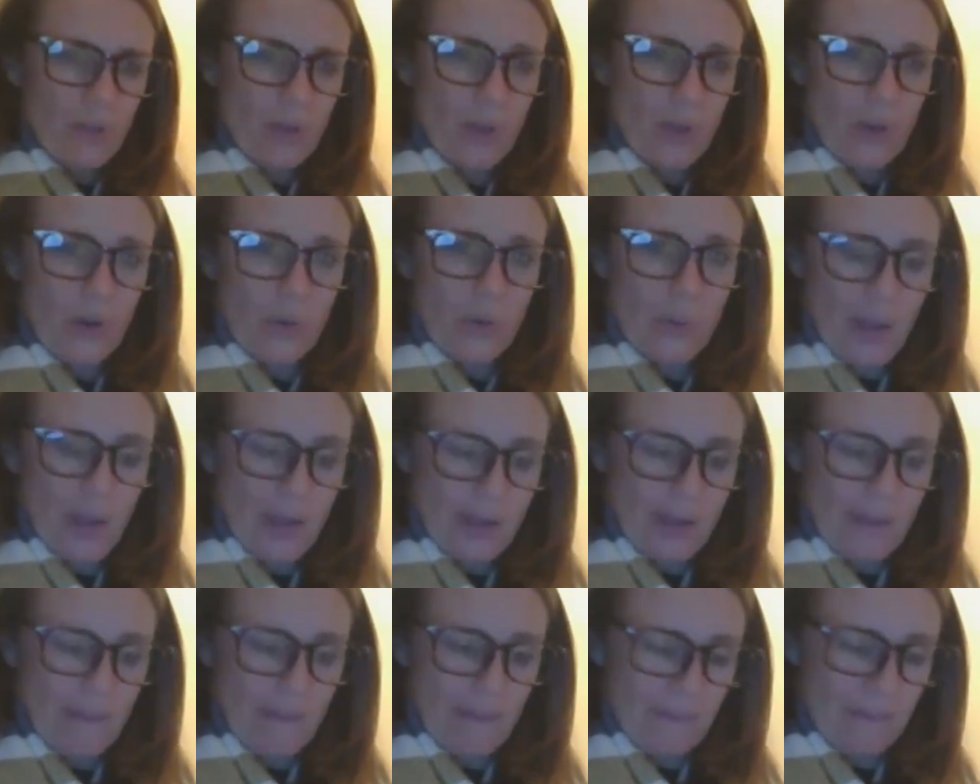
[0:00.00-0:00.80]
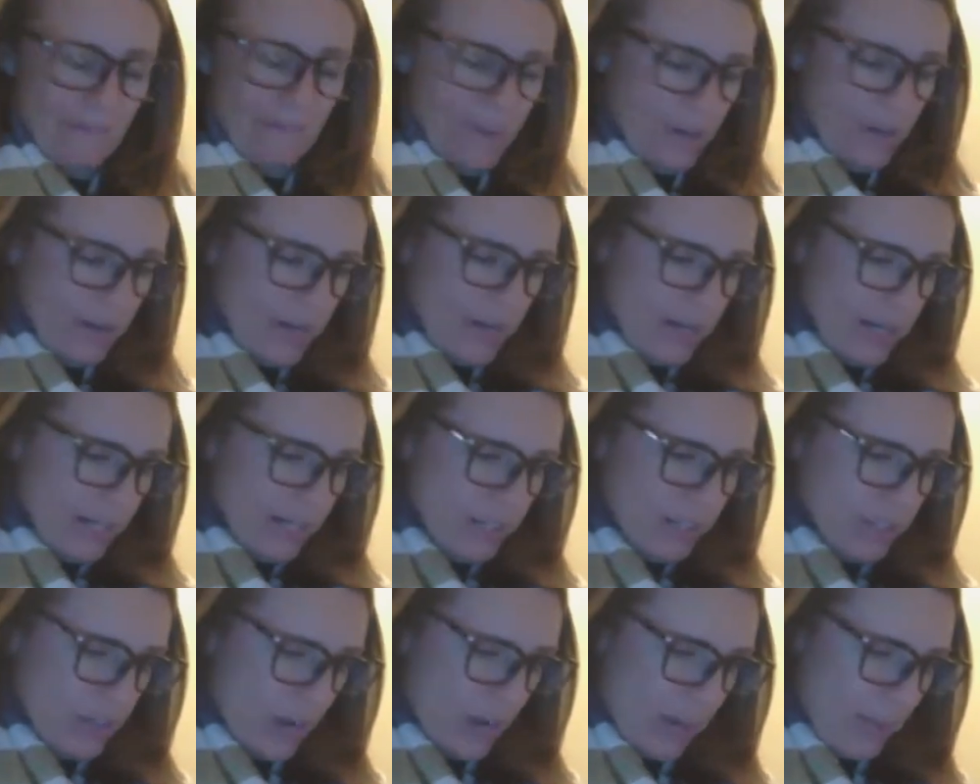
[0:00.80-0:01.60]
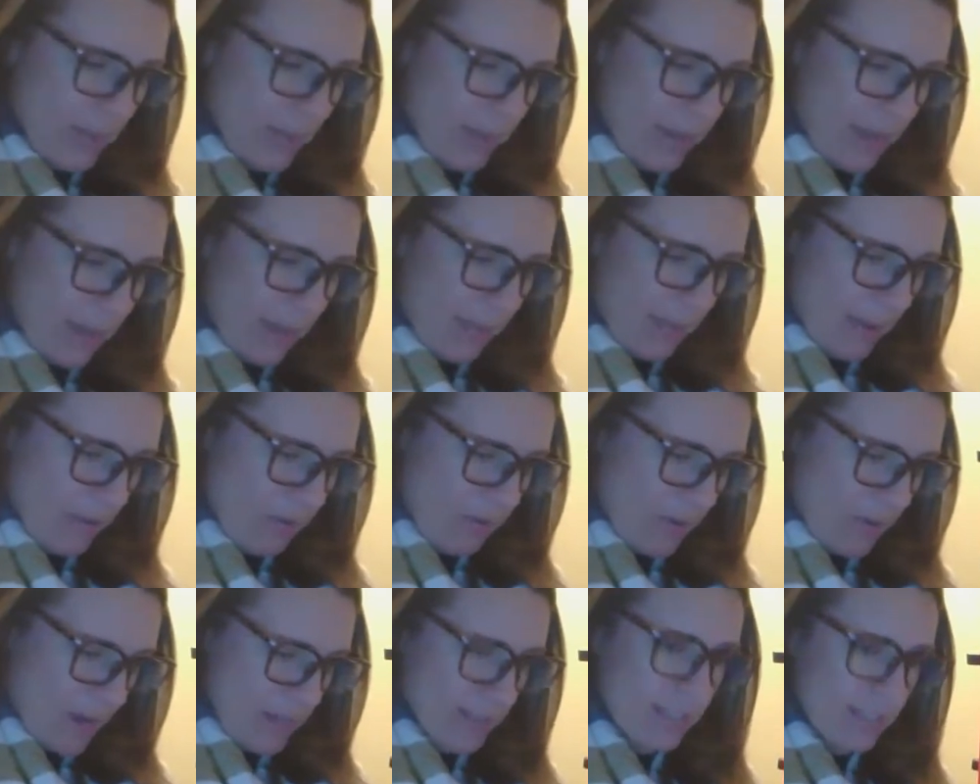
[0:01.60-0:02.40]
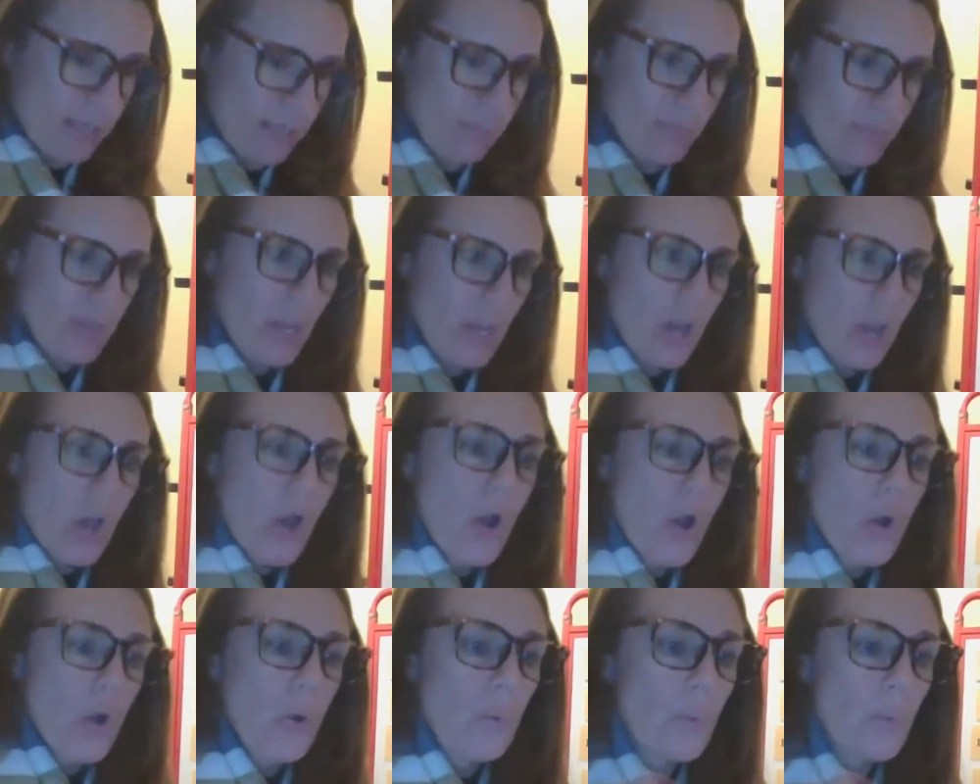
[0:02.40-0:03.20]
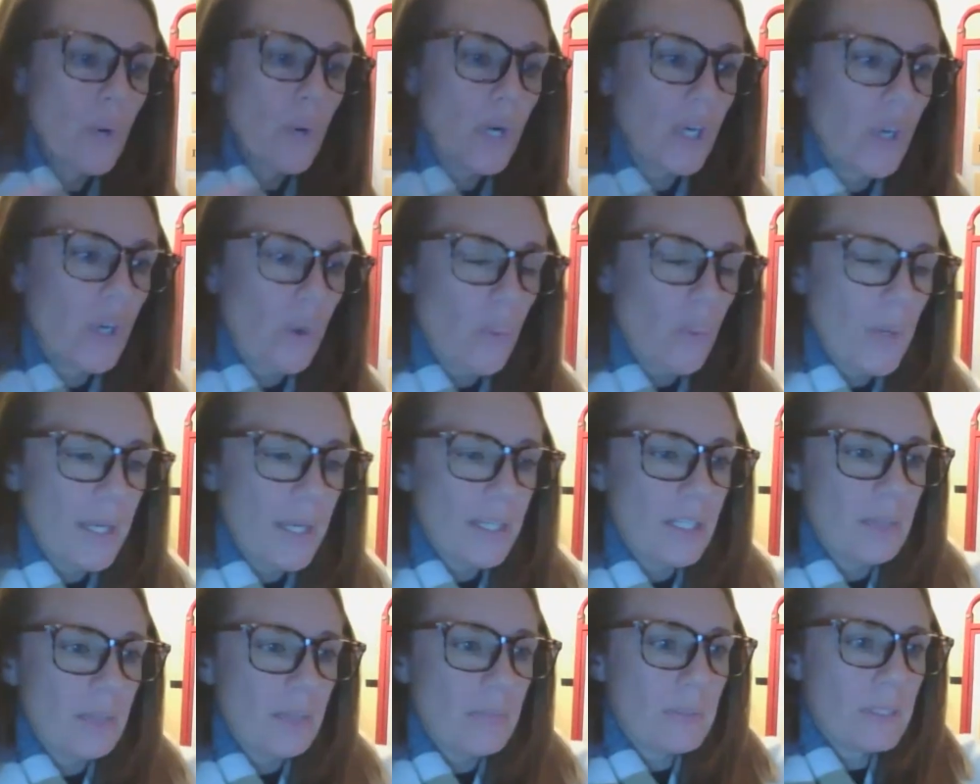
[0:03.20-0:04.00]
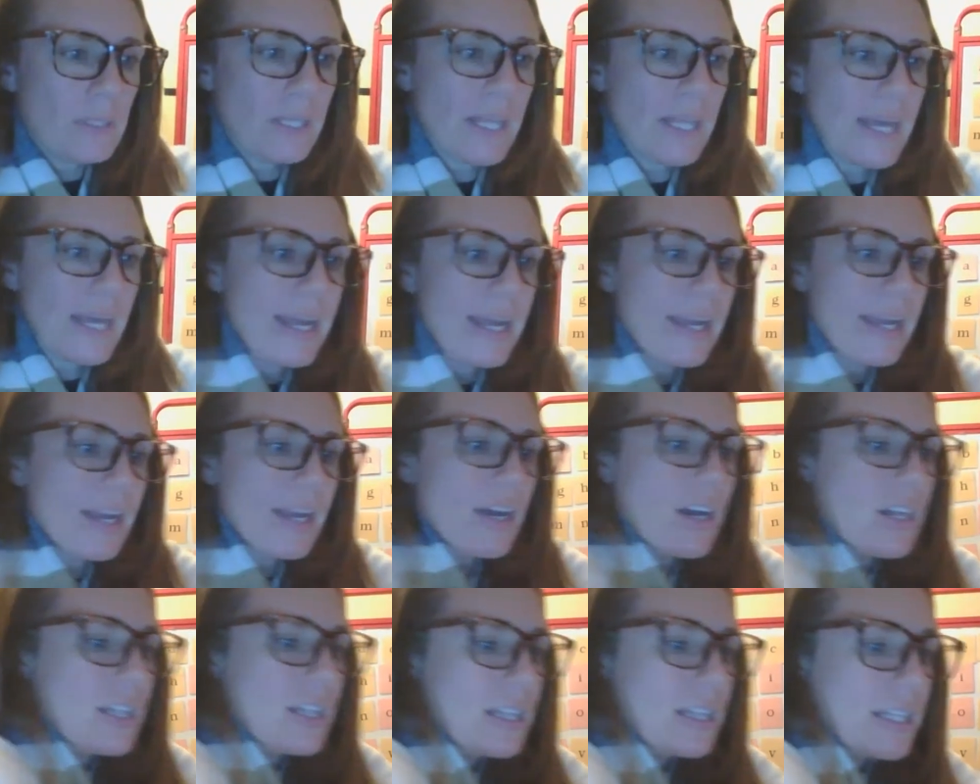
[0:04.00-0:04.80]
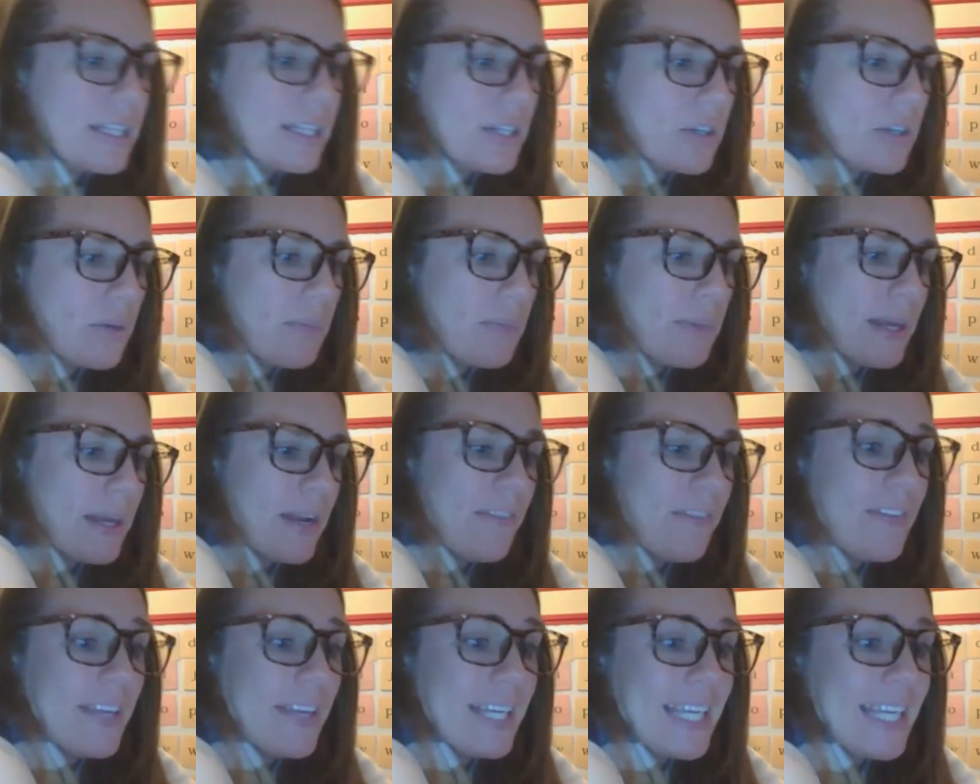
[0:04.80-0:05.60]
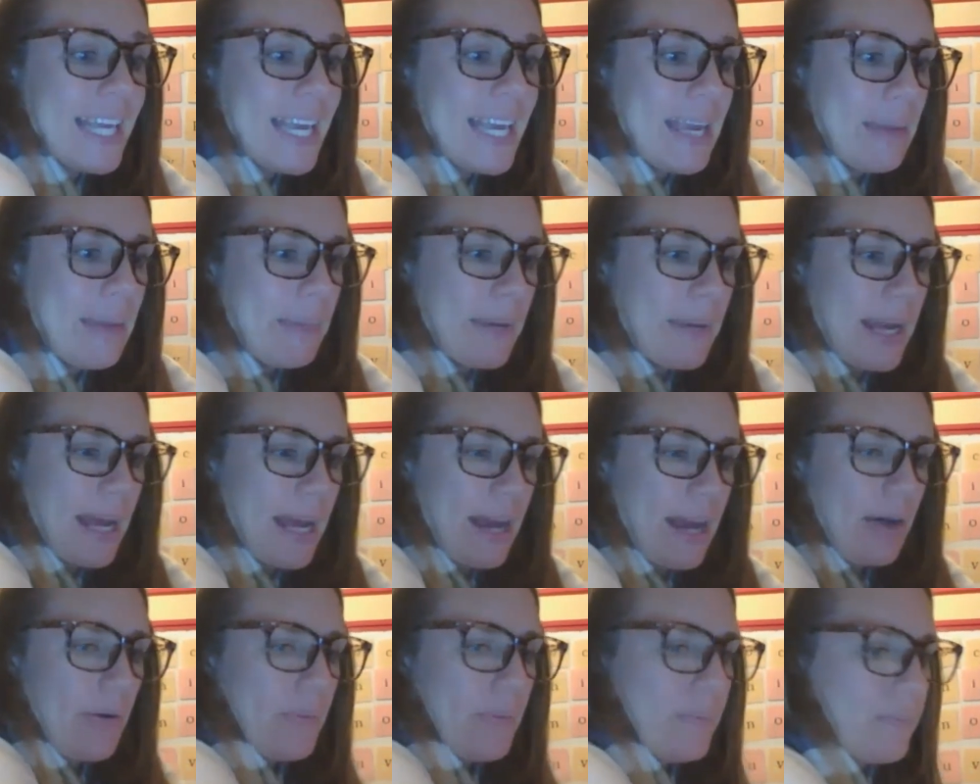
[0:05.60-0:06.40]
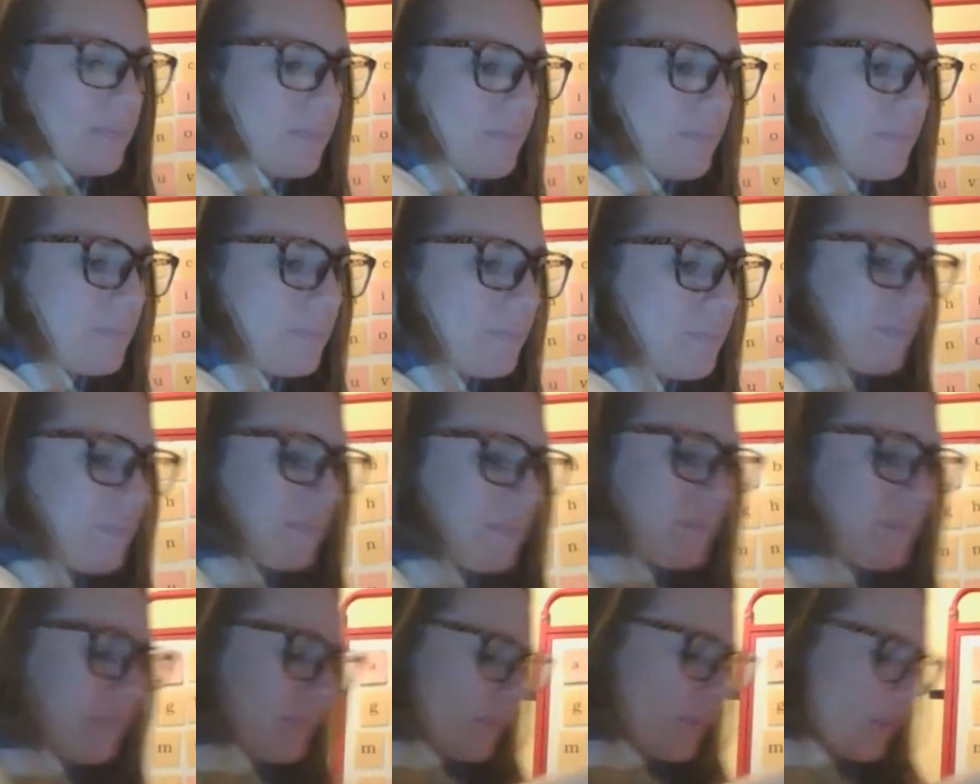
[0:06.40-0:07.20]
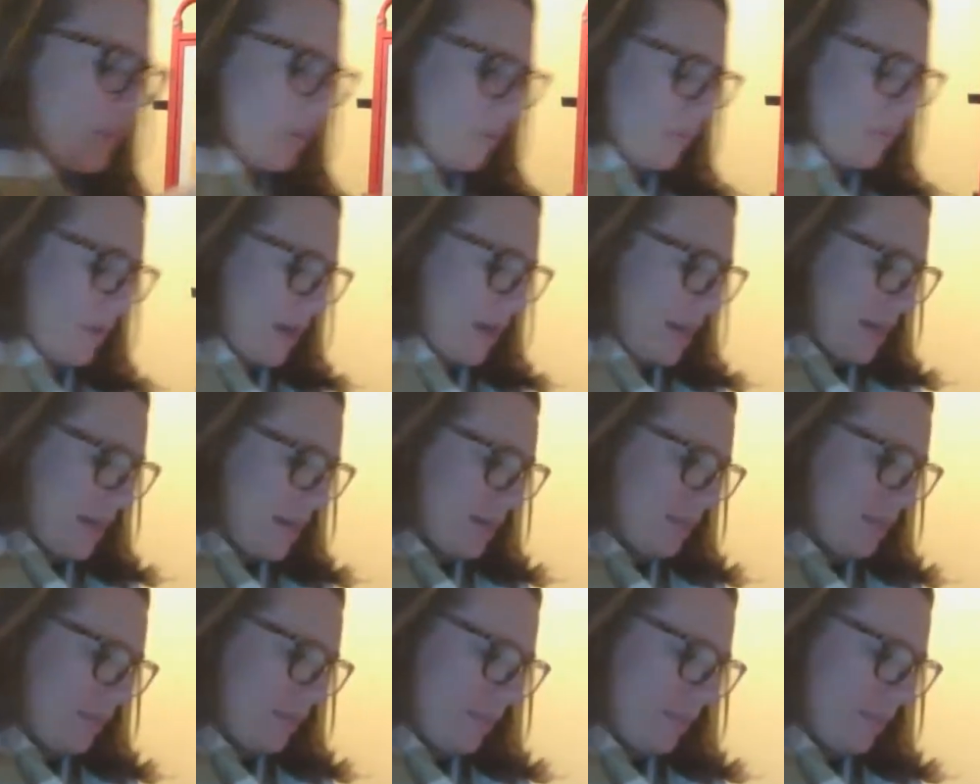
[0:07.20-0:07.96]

All right, very nice job on that, my friends. We're going to play a little bit of a game now. All right.